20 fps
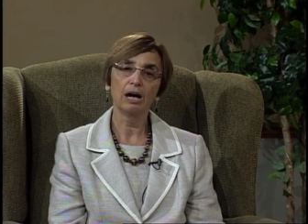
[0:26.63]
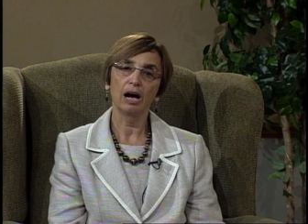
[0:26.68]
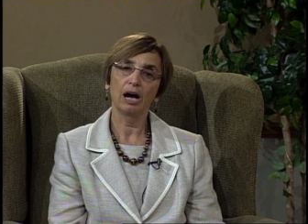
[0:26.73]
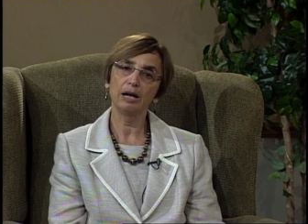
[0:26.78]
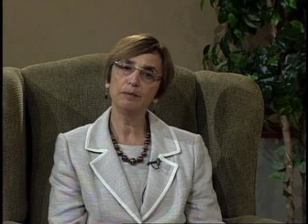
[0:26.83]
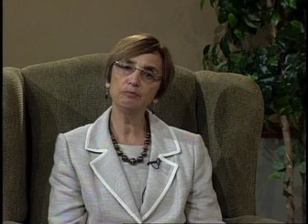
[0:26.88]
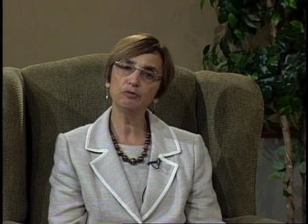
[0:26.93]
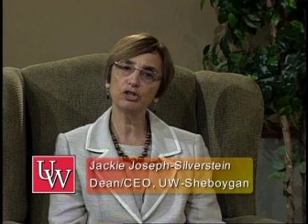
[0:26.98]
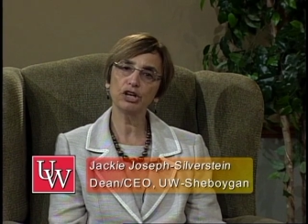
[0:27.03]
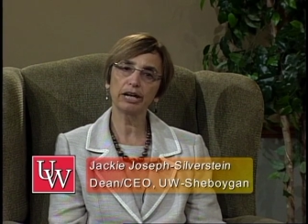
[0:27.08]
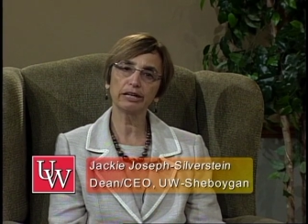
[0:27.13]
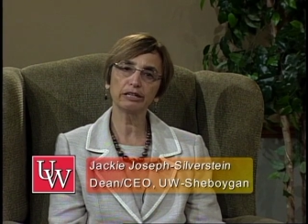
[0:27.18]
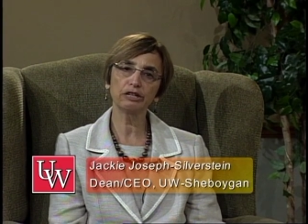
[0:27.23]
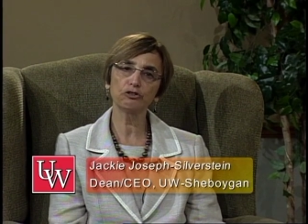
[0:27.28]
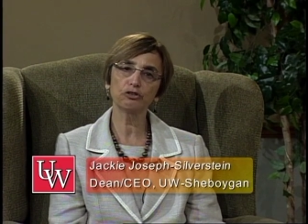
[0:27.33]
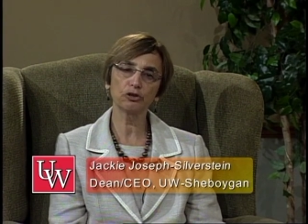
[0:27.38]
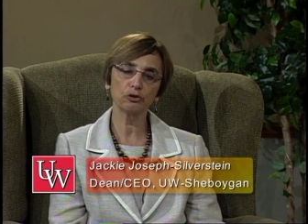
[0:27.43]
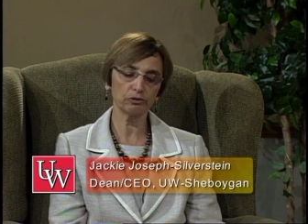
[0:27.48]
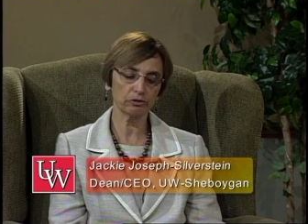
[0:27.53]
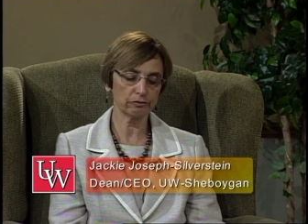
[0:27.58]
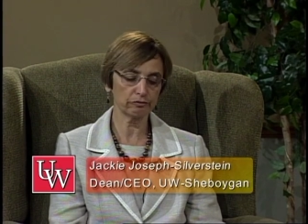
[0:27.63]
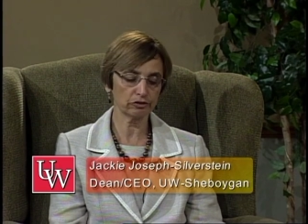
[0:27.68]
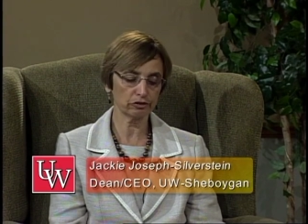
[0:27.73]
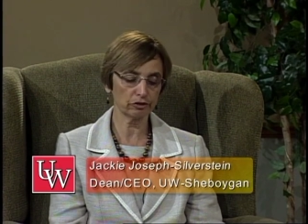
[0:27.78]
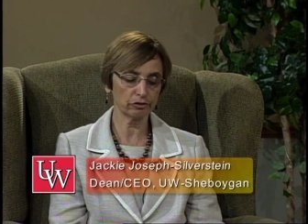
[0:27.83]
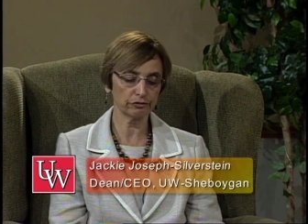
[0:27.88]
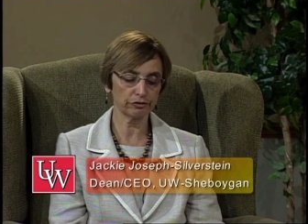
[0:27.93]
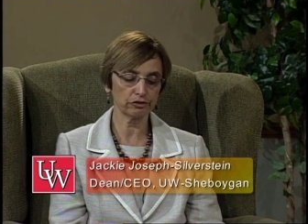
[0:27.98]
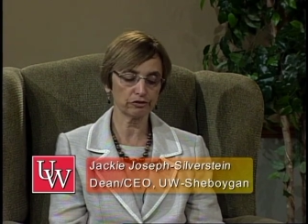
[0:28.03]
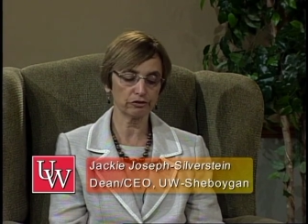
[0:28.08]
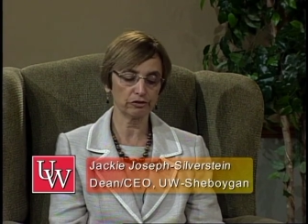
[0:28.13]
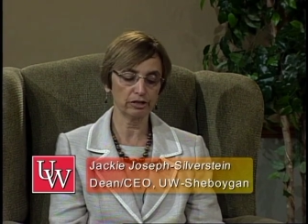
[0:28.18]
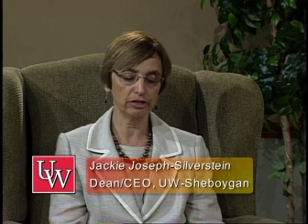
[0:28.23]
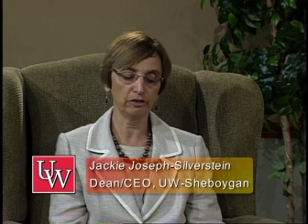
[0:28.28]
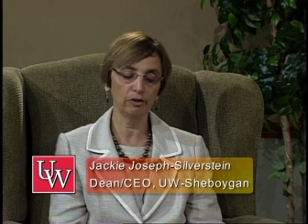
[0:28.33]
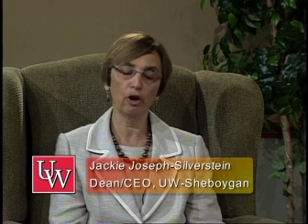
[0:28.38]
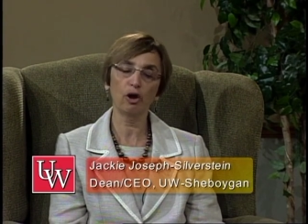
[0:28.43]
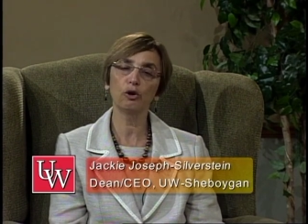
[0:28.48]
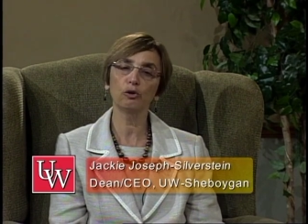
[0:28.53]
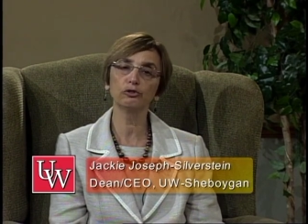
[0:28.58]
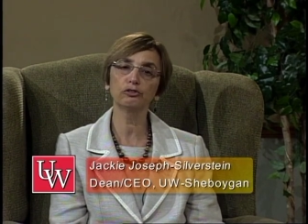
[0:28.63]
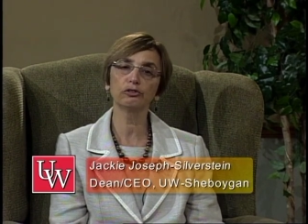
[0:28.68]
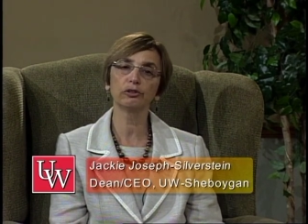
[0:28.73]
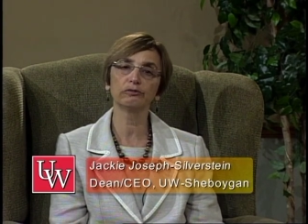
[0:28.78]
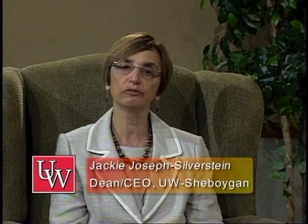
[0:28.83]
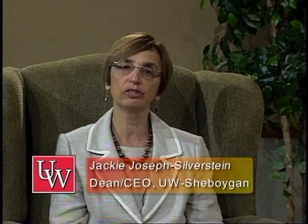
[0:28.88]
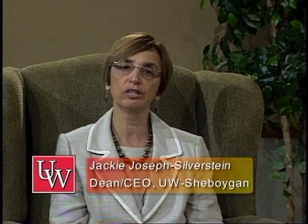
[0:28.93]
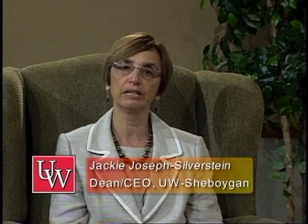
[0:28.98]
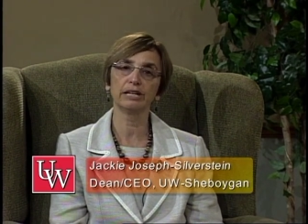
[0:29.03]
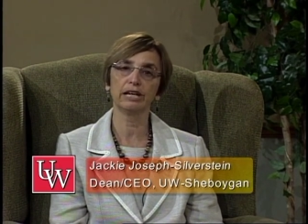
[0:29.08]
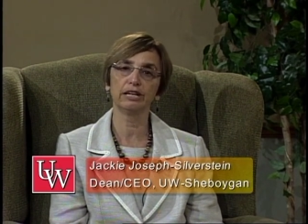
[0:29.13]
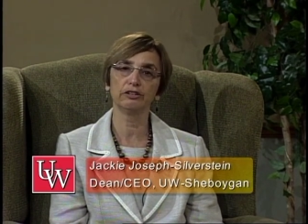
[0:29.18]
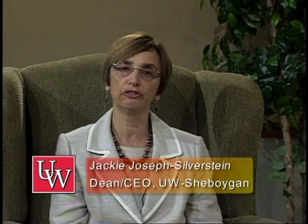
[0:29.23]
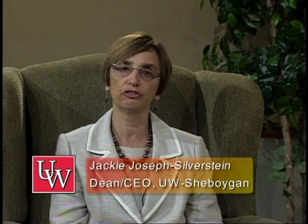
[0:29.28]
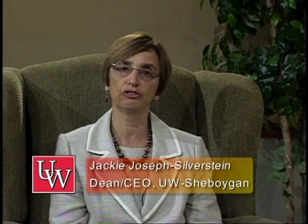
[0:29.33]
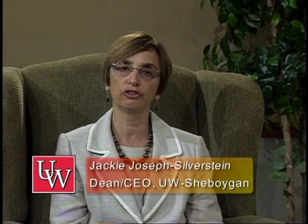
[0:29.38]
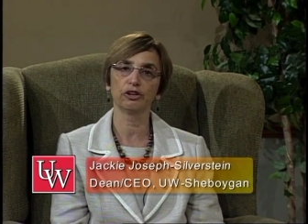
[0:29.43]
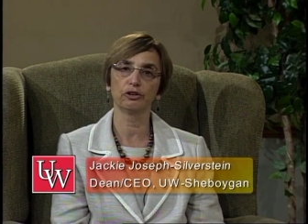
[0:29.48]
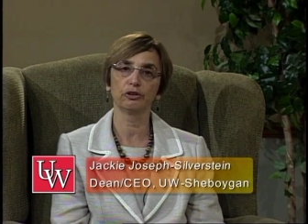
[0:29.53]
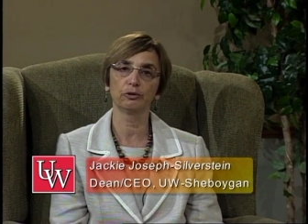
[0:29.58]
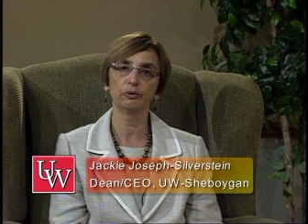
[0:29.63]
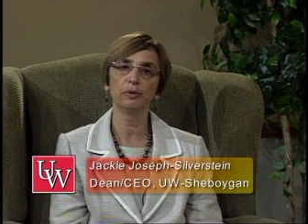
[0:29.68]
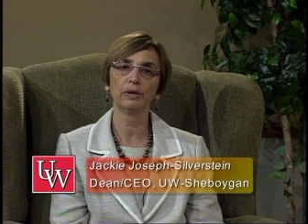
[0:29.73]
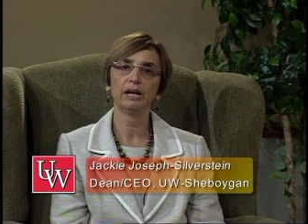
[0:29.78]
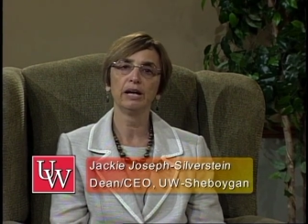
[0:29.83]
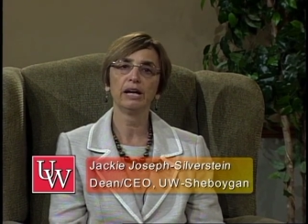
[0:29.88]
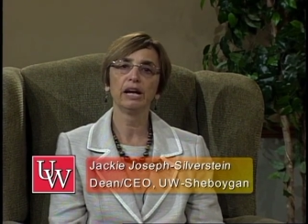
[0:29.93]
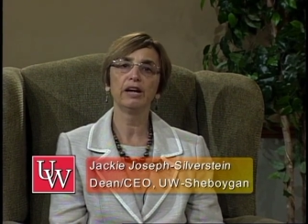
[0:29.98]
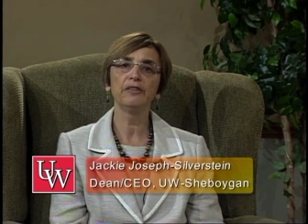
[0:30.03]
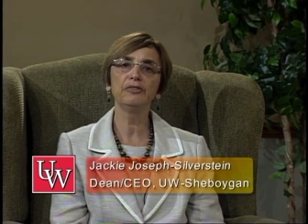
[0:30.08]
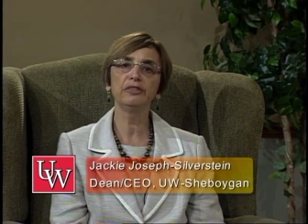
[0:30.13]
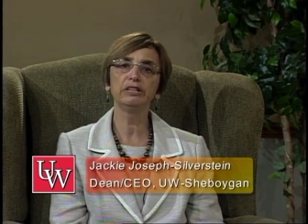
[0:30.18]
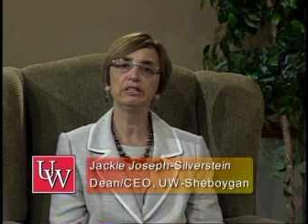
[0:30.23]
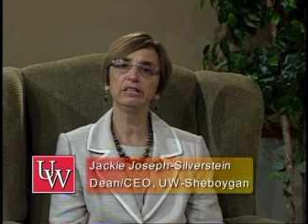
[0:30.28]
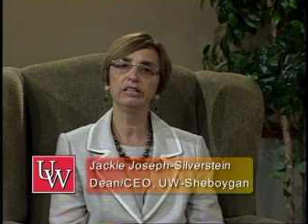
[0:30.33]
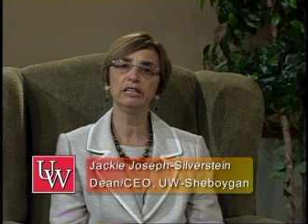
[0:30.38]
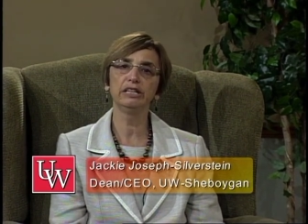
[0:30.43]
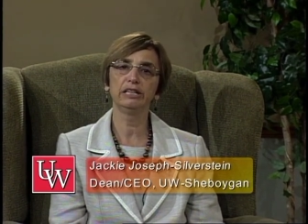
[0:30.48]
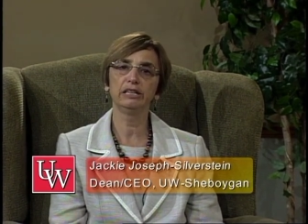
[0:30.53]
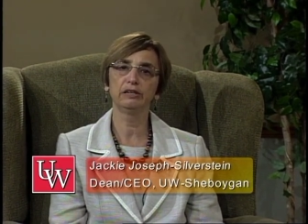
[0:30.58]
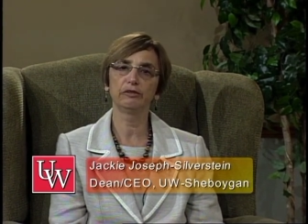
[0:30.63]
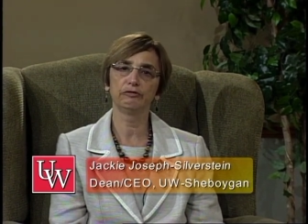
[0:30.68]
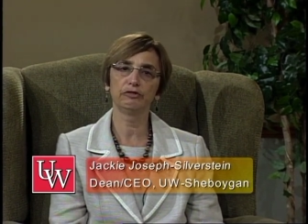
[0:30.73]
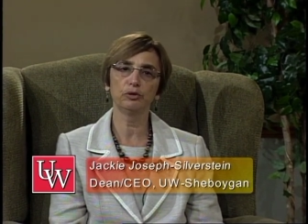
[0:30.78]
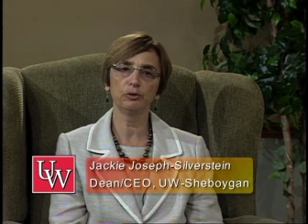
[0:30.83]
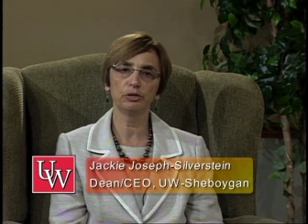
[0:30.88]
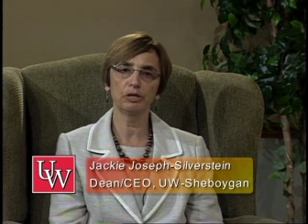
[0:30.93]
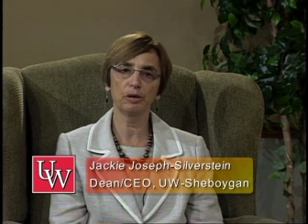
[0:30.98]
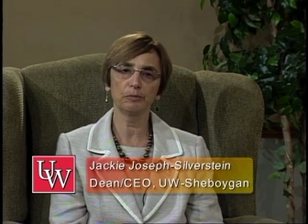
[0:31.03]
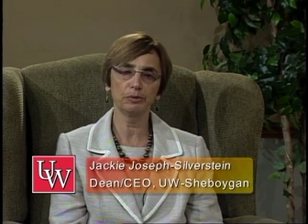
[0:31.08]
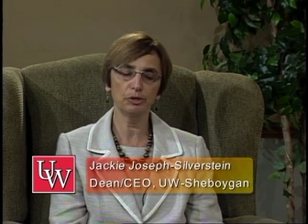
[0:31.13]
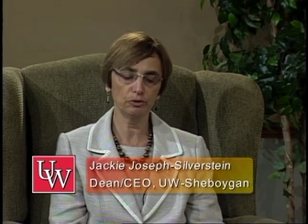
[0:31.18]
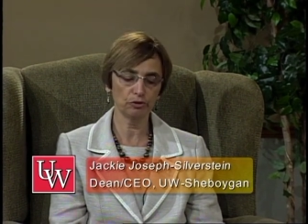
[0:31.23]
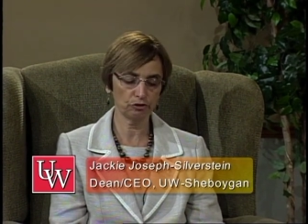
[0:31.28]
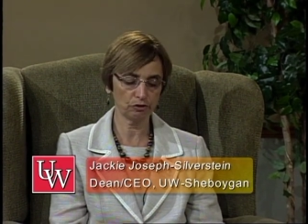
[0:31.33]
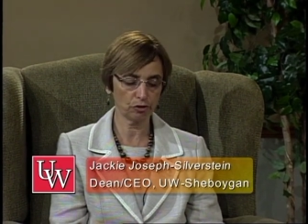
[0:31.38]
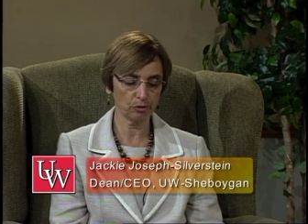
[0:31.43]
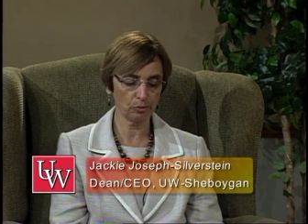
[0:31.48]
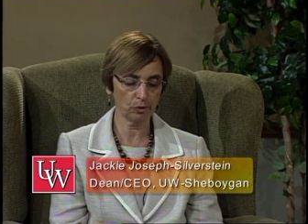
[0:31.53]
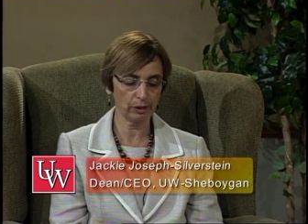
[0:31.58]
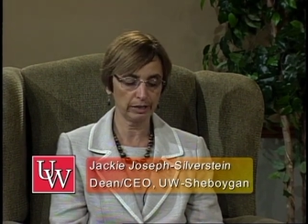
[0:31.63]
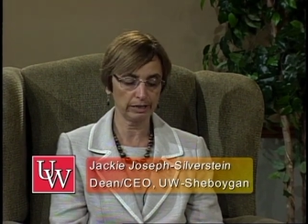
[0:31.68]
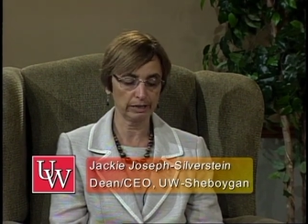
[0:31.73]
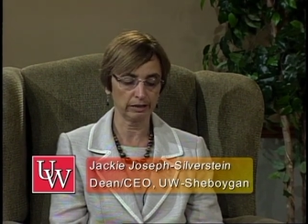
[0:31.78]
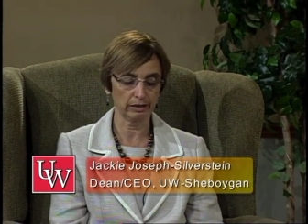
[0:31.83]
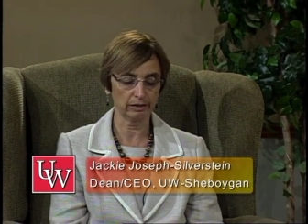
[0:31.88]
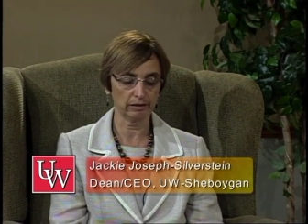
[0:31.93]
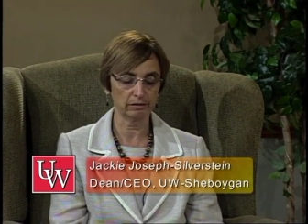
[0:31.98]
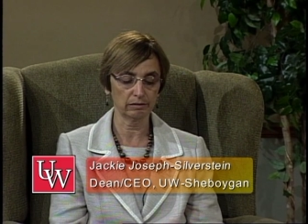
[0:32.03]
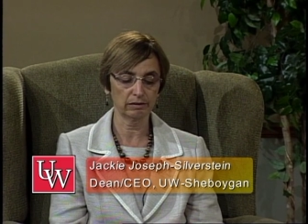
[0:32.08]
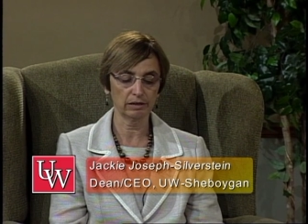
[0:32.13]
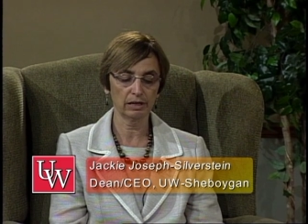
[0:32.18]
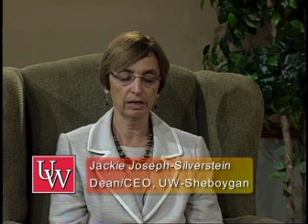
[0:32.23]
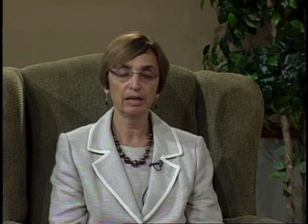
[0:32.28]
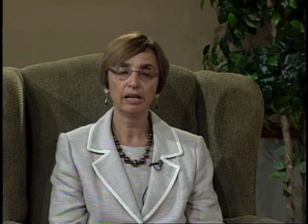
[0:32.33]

I'm Jackie Joseph Silverstein, the host of today's show and the Dean of UW Sheboygan.